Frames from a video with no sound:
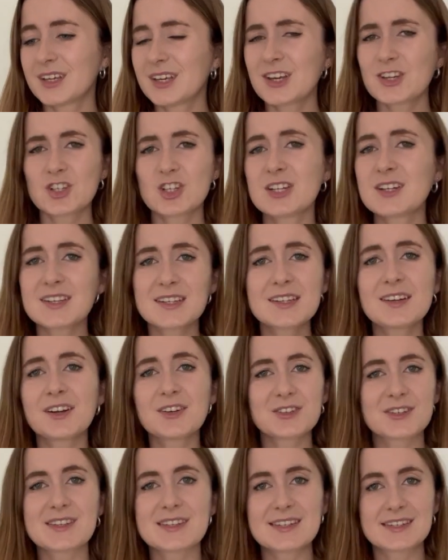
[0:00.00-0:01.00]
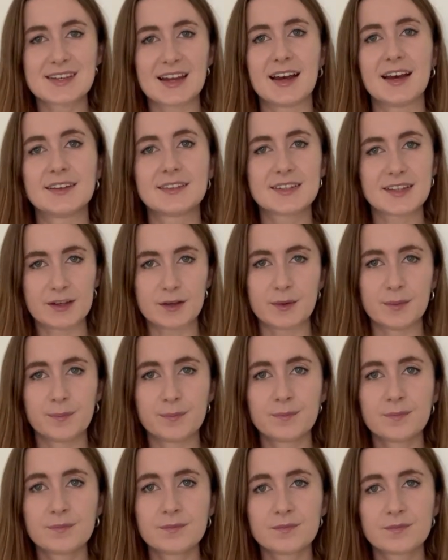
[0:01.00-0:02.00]
She doesn't understand
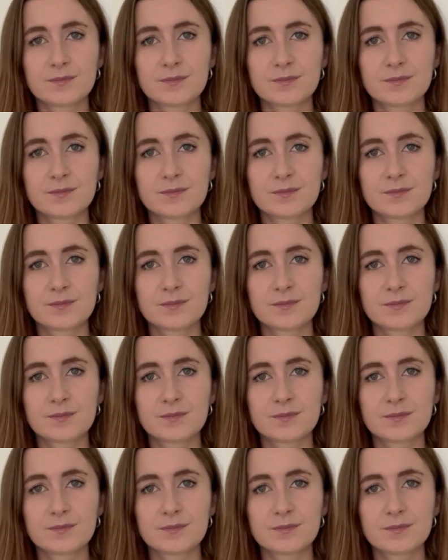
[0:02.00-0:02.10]
him.